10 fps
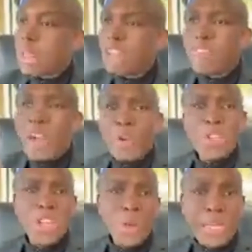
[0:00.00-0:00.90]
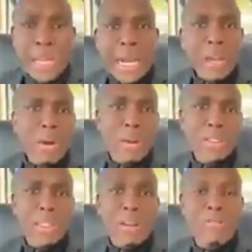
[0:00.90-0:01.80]
If I don't generate the
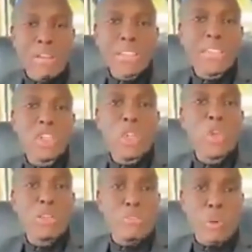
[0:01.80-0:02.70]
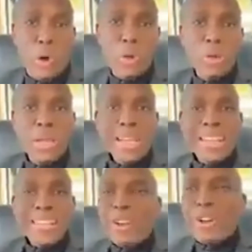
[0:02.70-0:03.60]
IRRs that our investors are looking for,
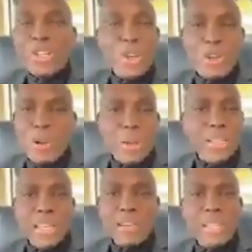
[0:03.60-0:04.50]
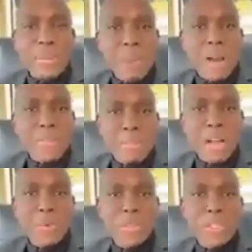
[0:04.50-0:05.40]
they're not going to turn around and say to me, the
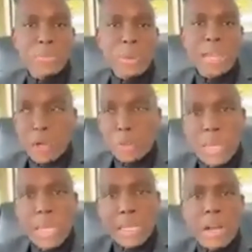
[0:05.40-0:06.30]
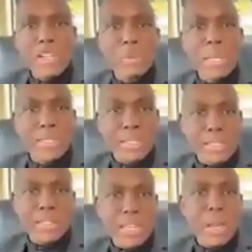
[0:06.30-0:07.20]
market was bad. They hold me accountable as
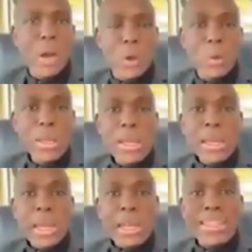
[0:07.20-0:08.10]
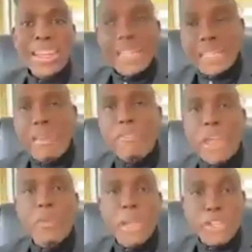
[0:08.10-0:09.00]
the CEO. And I think in the same
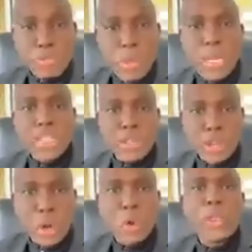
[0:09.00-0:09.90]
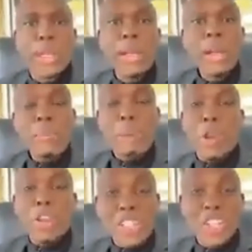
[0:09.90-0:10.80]
vein, we need to really start holding
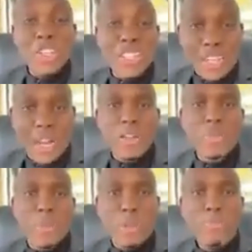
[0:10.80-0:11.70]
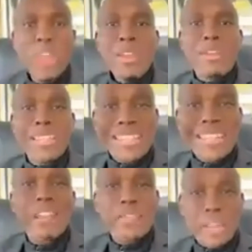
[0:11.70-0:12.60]
politicians accountable for the
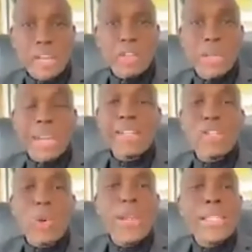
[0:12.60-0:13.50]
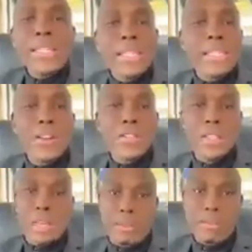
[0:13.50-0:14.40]
state of the country. It's 26
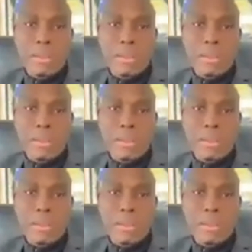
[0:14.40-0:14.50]
years in.